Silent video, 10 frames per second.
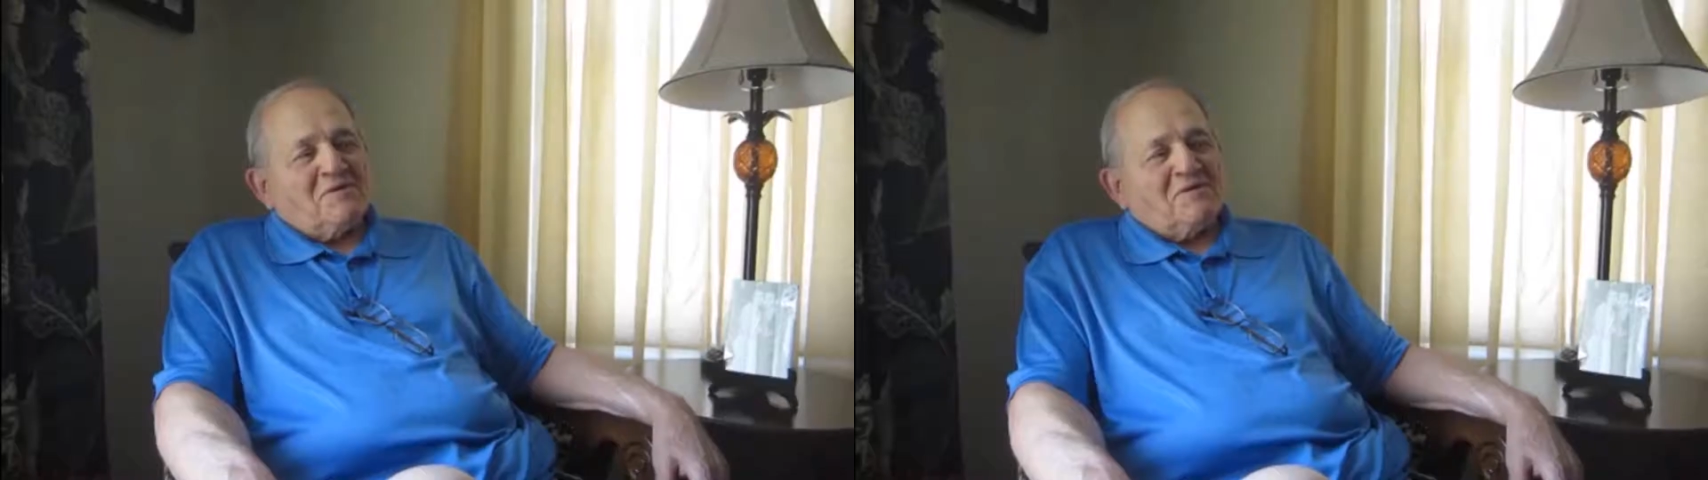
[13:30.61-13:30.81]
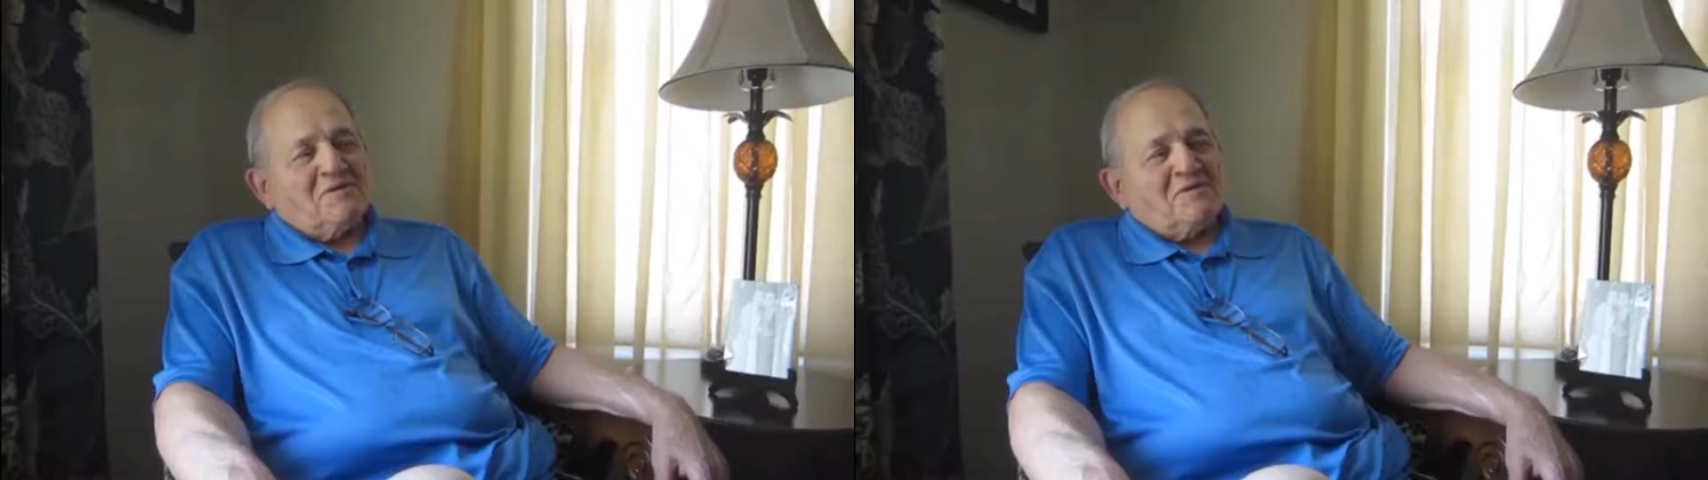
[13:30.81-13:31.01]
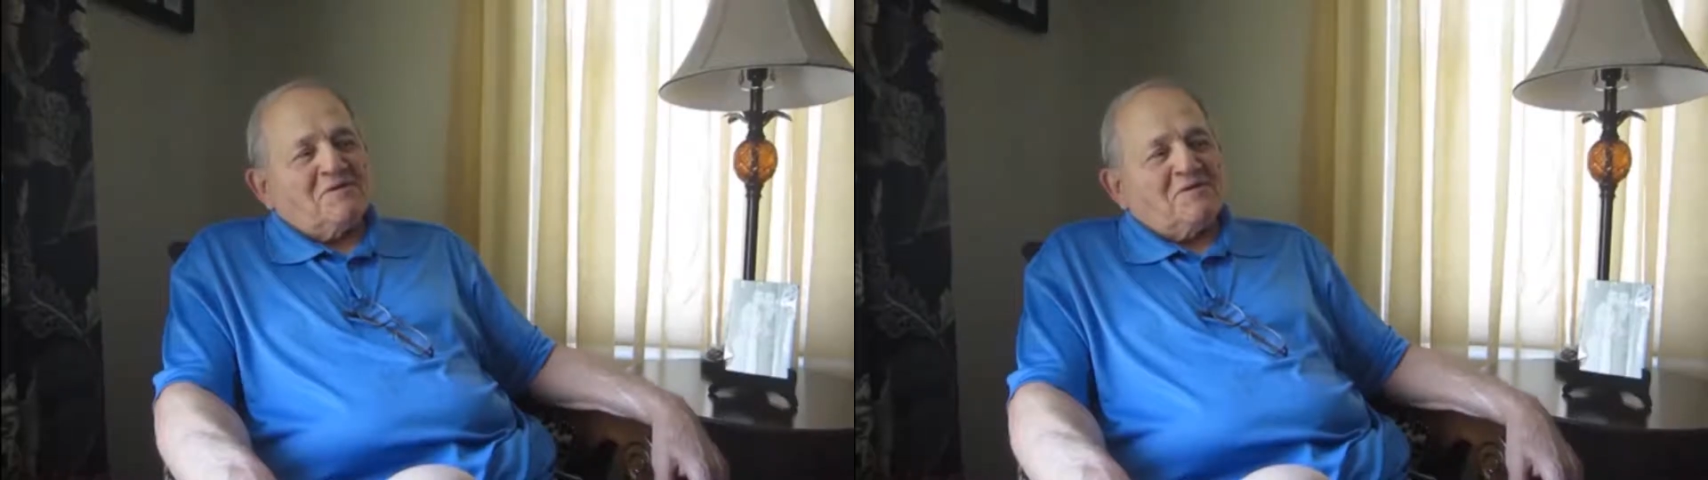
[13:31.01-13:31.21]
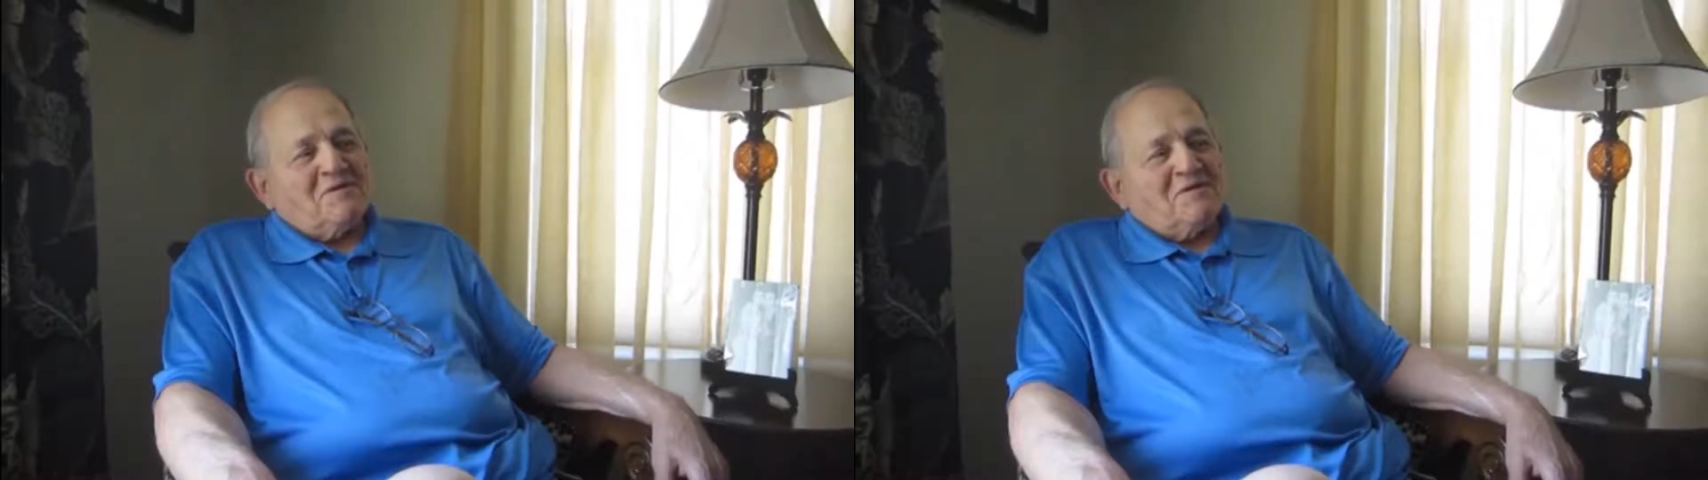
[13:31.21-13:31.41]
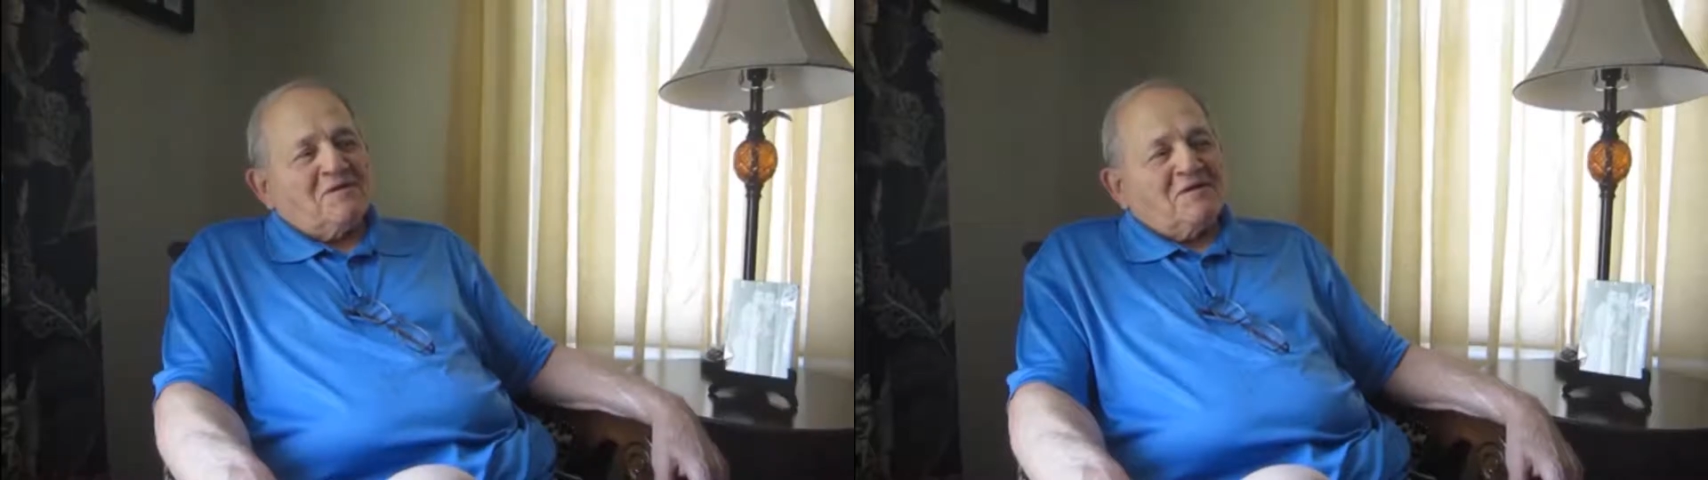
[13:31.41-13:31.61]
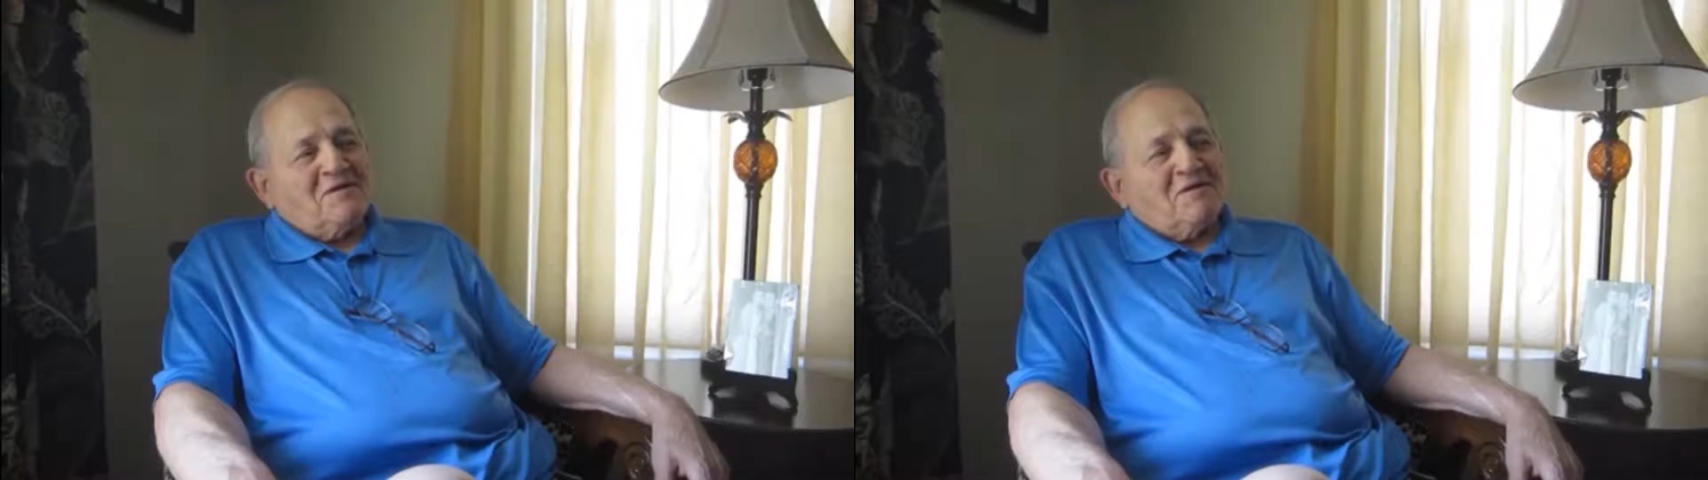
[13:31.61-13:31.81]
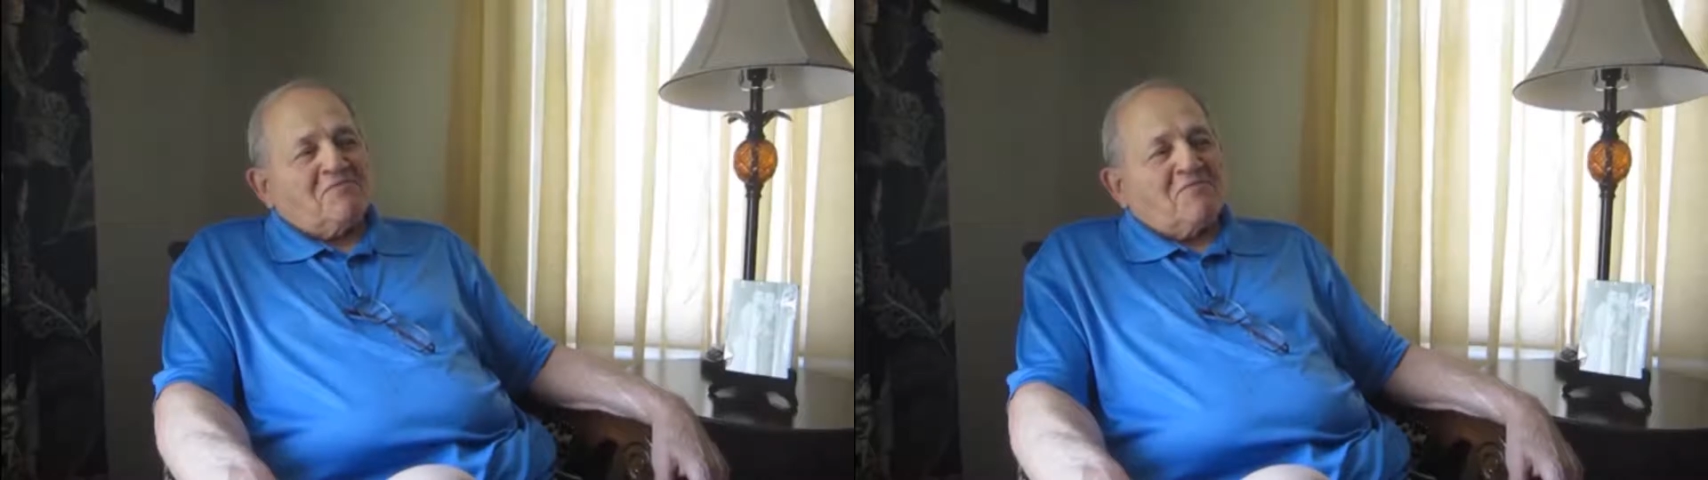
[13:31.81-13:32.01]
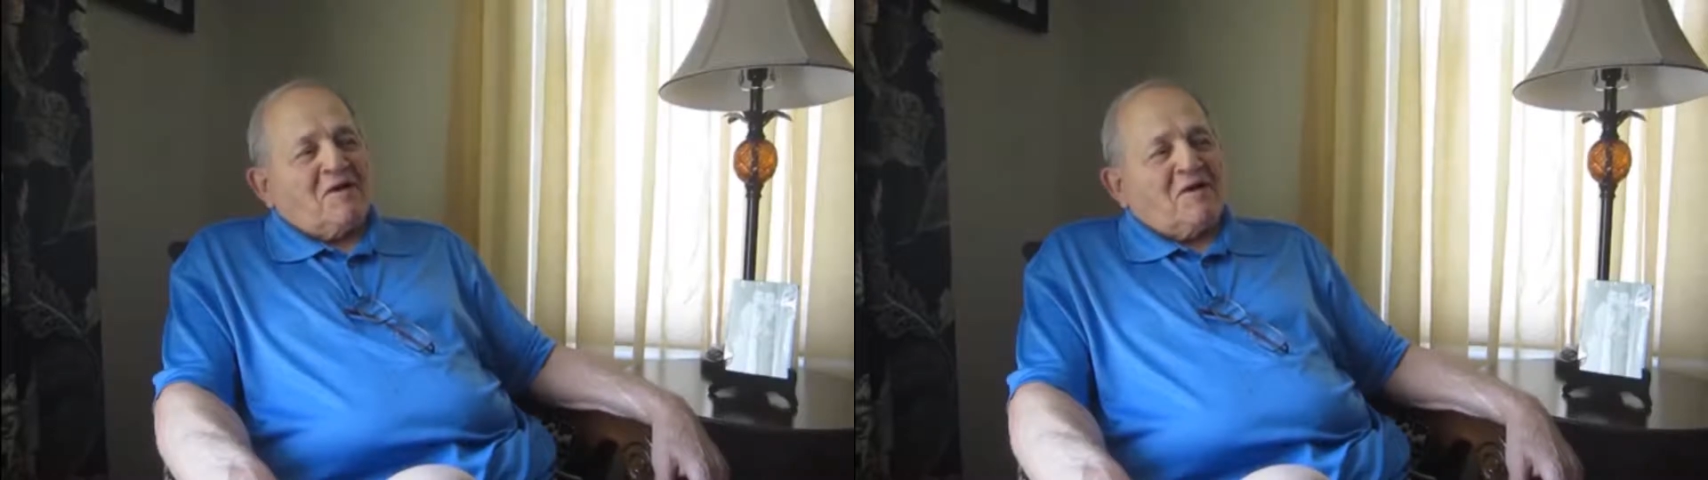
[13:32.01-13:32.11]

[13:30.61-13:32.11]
bit, and